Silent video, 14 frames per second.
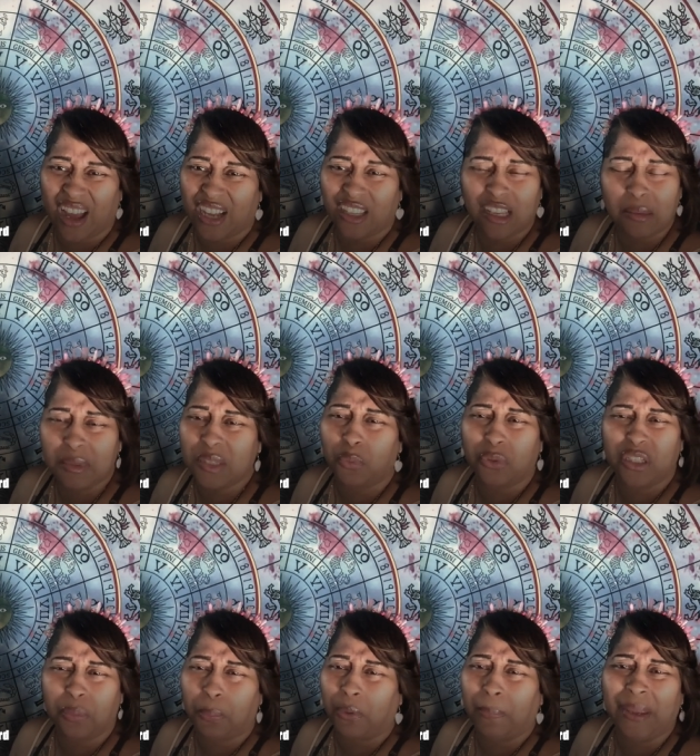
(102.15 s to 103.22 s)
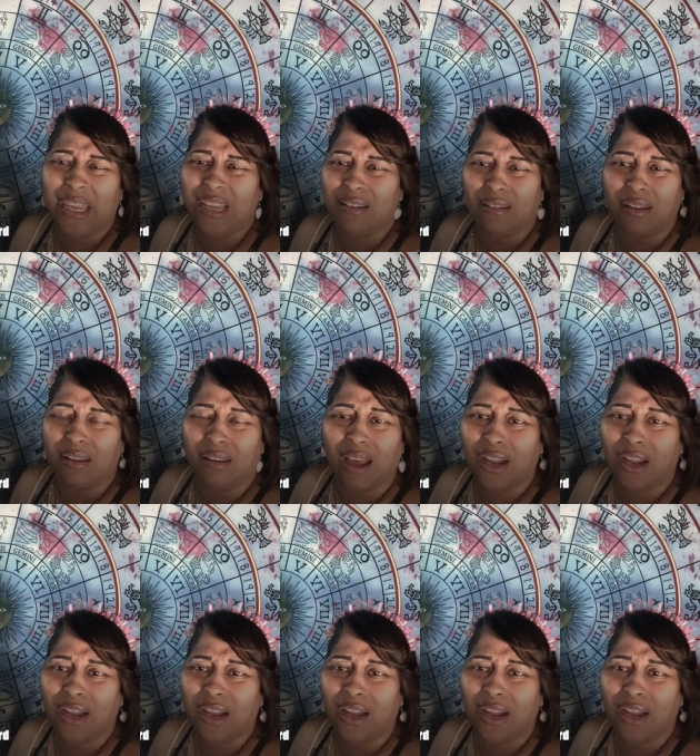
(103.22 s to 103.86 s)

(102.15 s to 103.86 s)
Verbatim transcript: I keep re- repeating it.